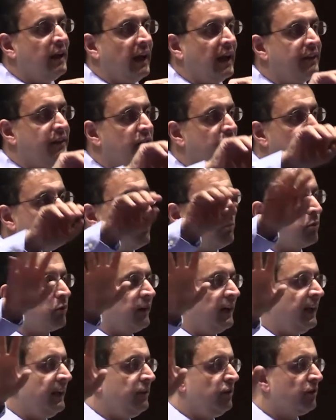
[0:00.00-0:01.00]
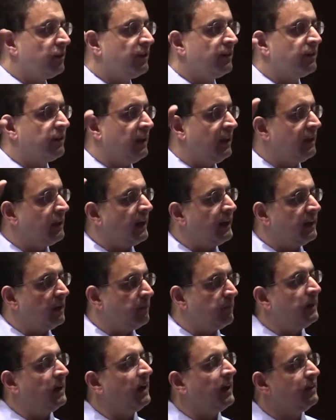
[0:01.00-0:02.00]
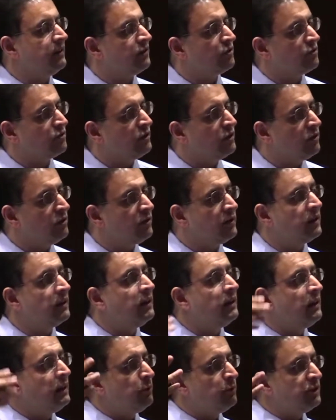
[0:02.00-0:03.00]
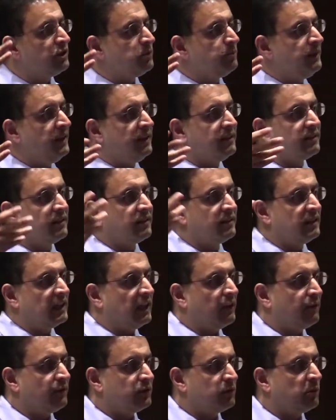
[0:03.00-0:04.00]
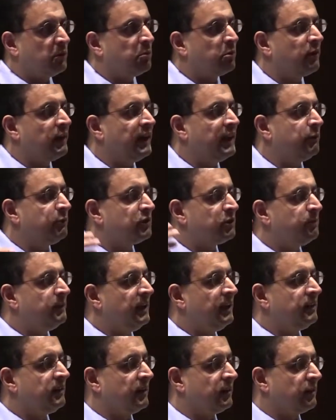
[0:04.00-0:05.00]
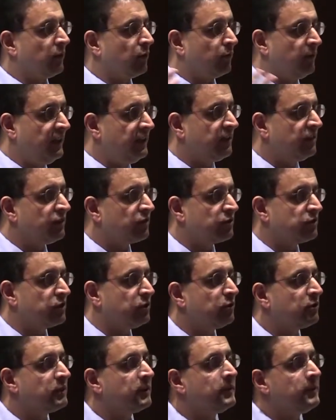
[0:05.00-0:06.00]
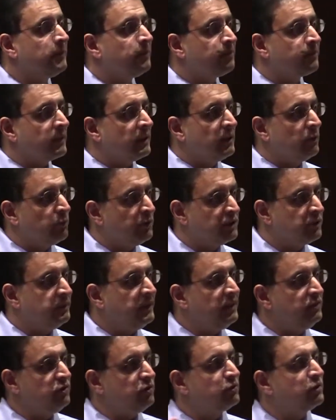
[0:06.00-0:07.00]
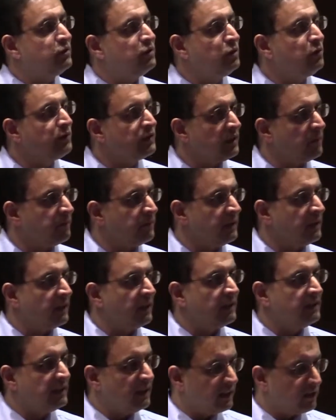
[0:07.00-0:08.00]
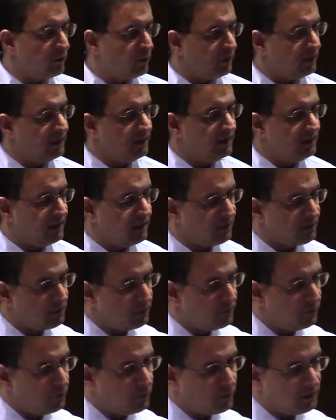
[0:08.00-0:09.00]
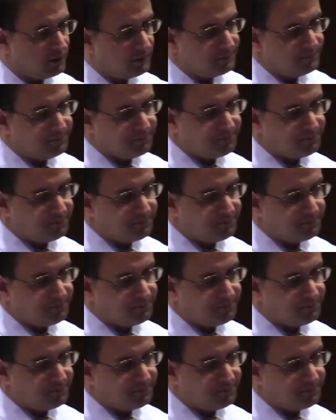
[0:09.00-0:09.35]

and there's brain you can see light up behind the stroke, which means the salvageable brain, which means it's a recent stroke, which means you can do something, and that's what these tests are for.